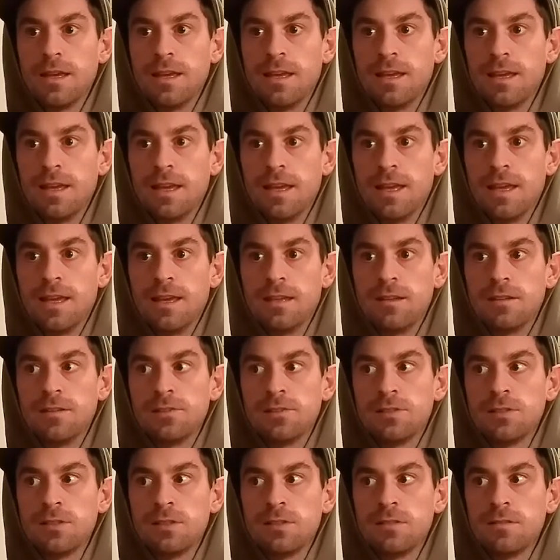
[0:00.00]

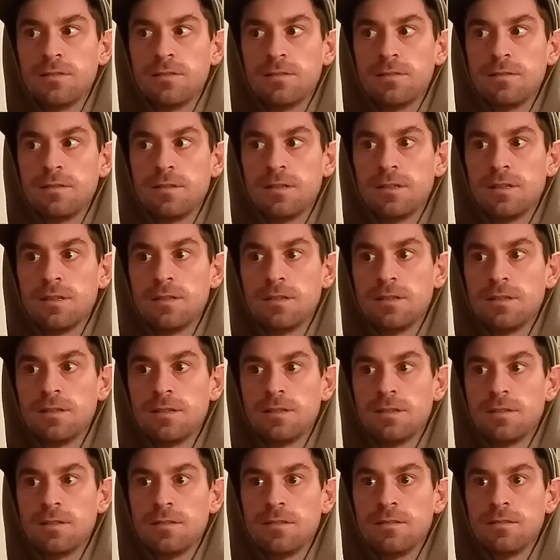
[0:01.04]
And
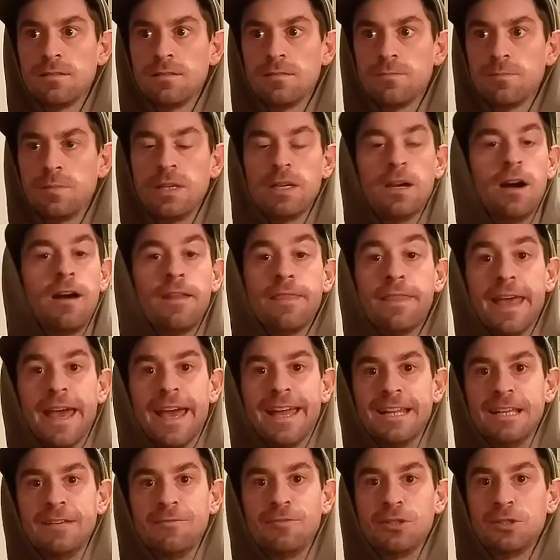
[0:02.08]
beyond that,
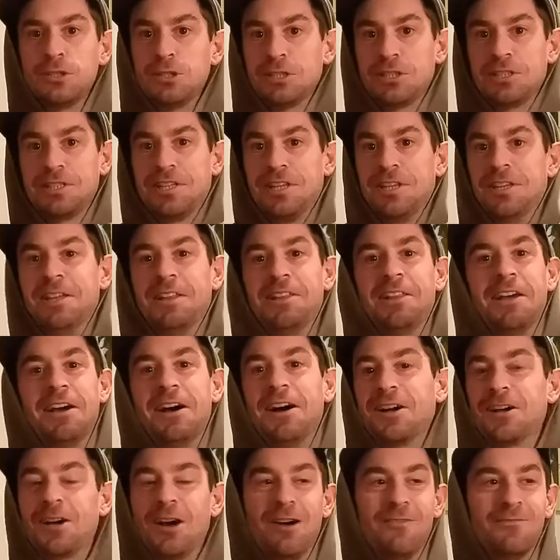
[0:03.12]
even just a
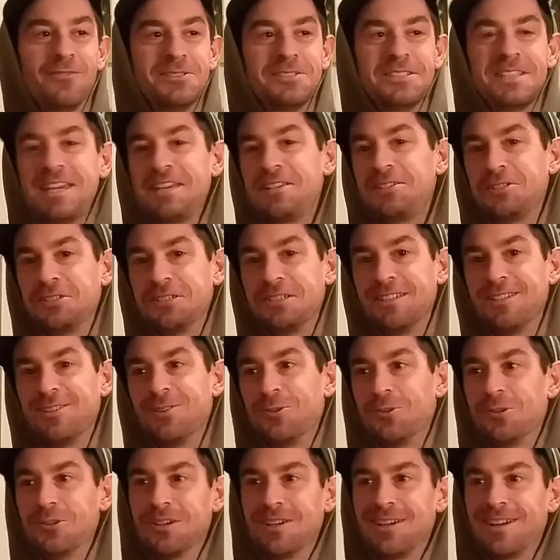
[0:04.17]
conversation
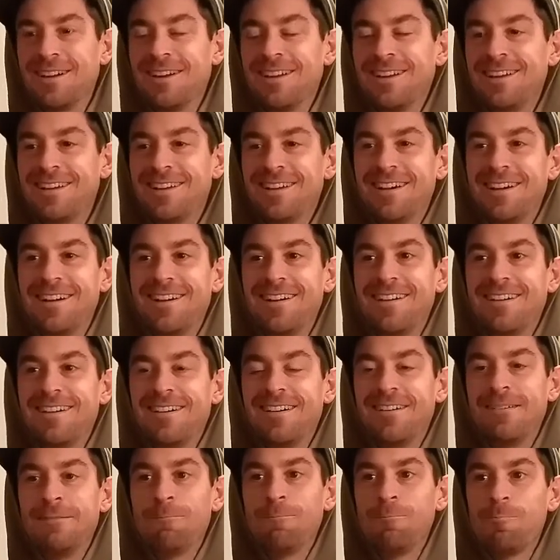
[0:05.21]
or
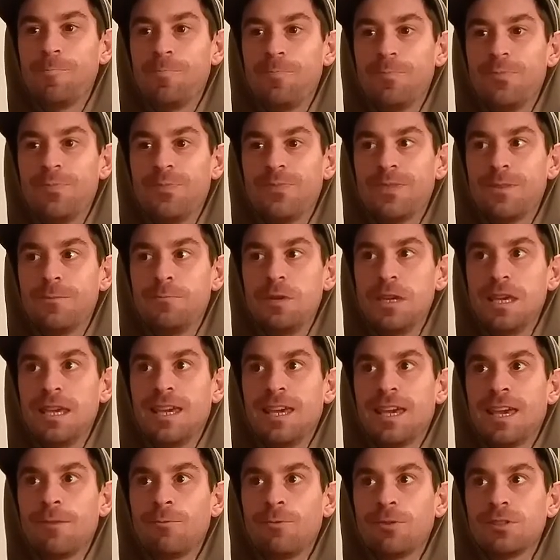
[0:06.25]
being
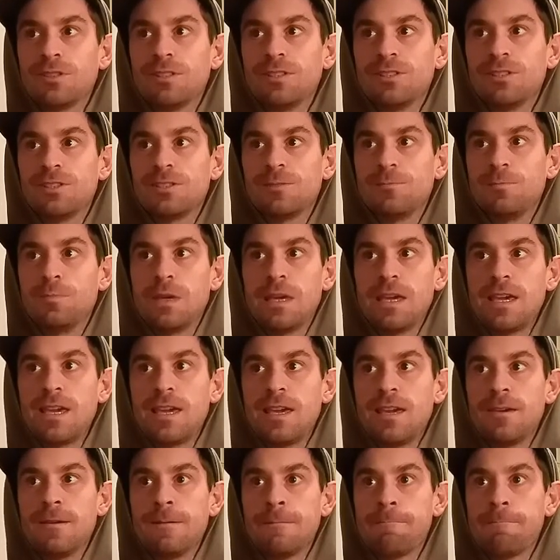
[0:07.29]
able to just be